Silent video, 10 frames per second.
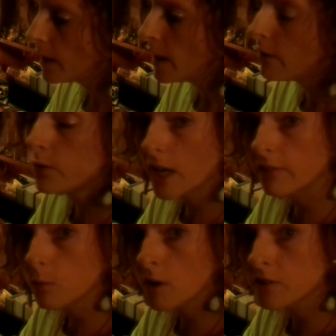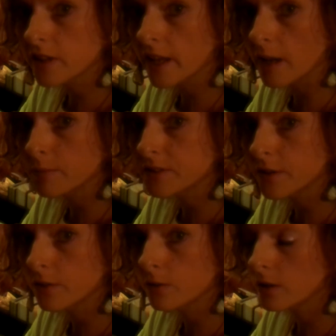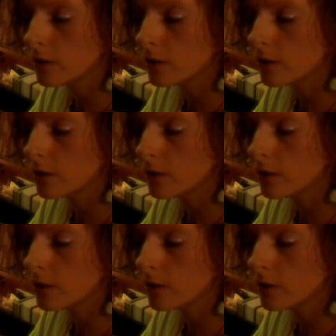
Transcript: if you haven't watched that episode,